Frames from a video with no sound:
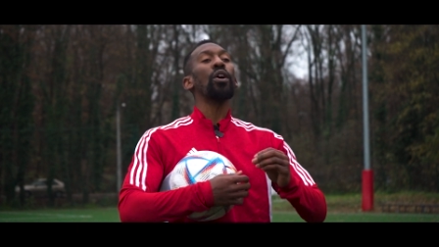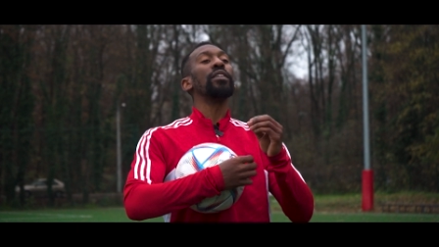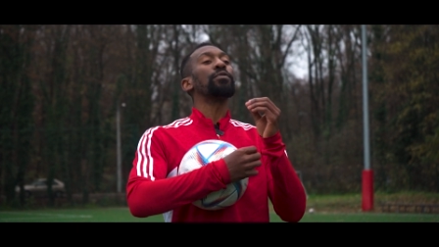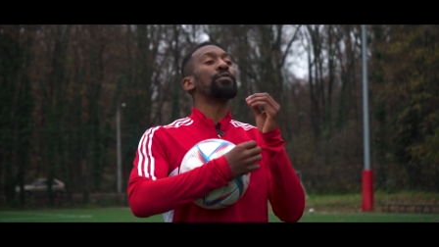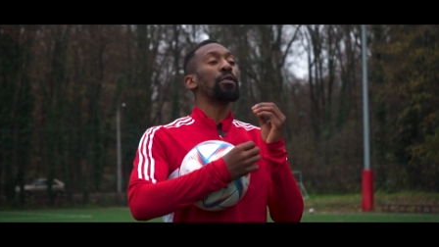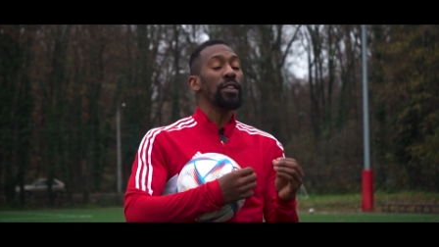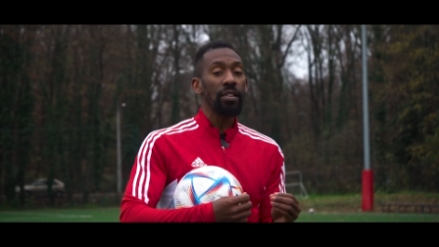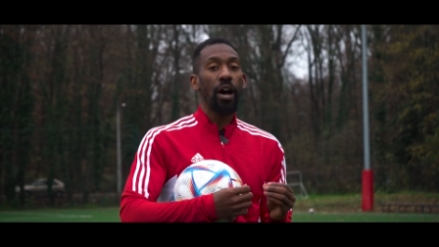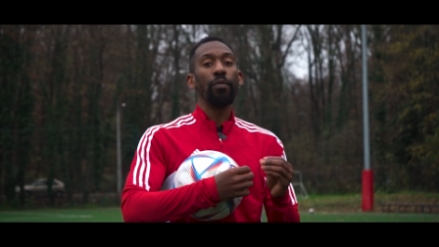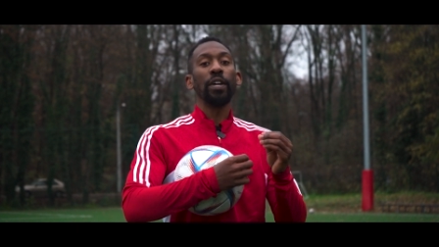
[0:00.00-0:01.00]
are in
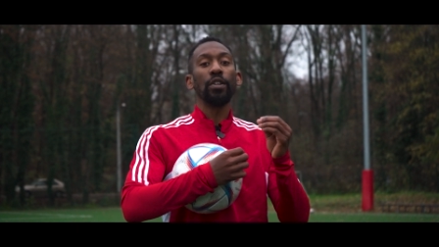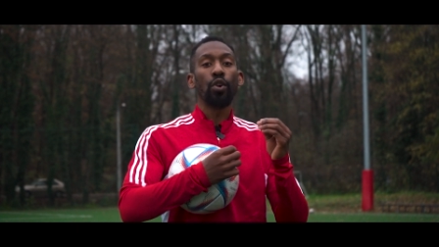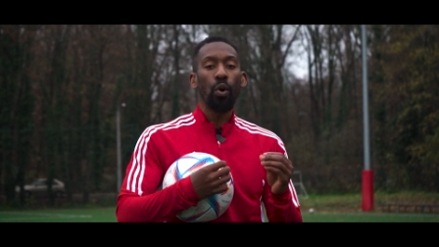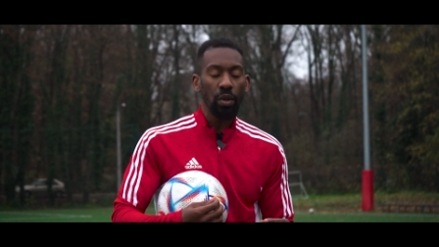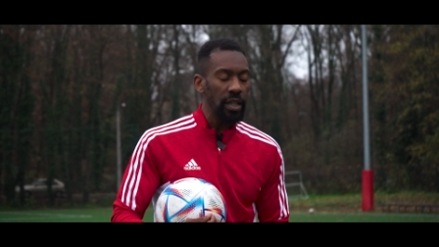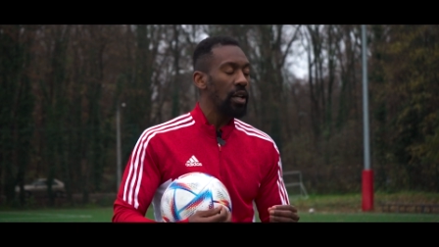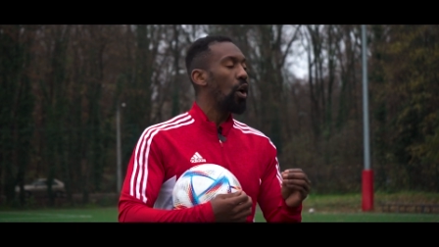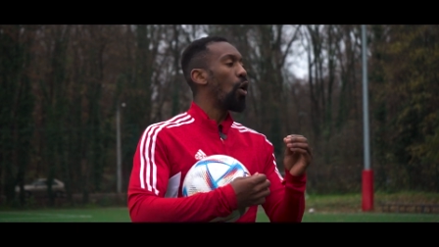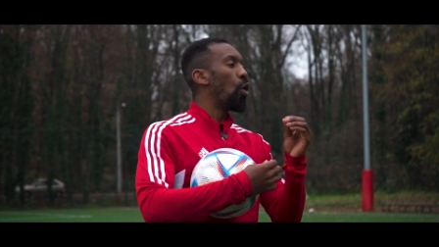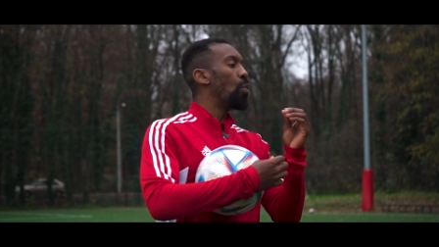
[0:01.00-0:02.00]
front of a goalie,
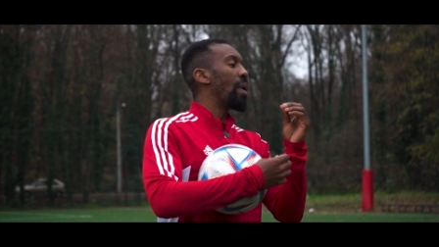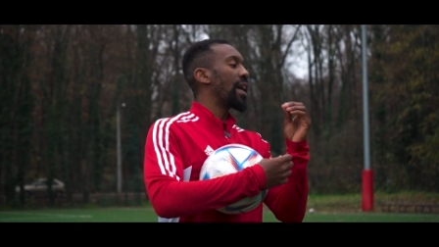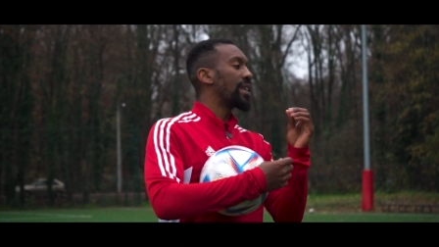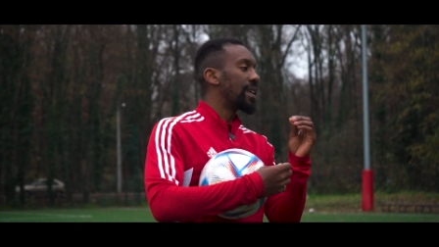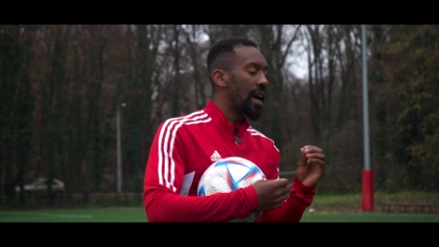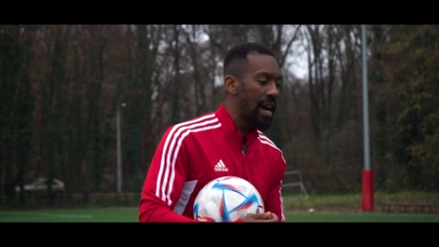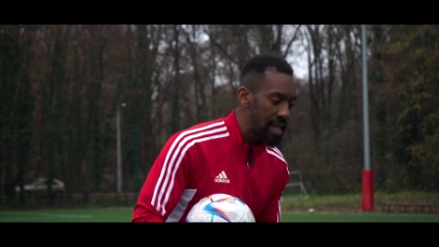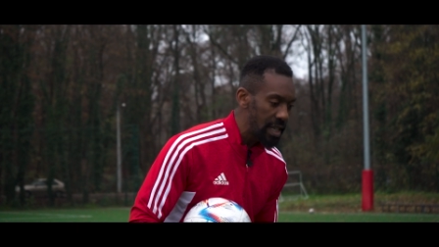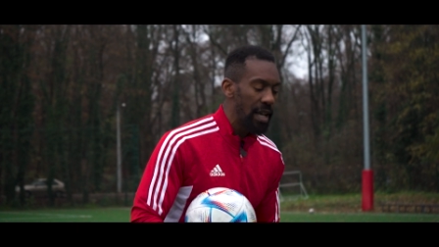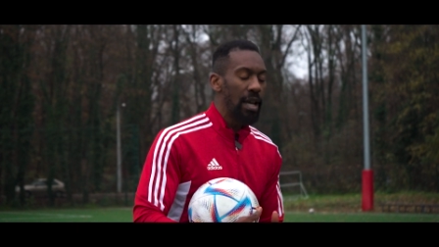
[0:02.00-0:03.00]
oh my God,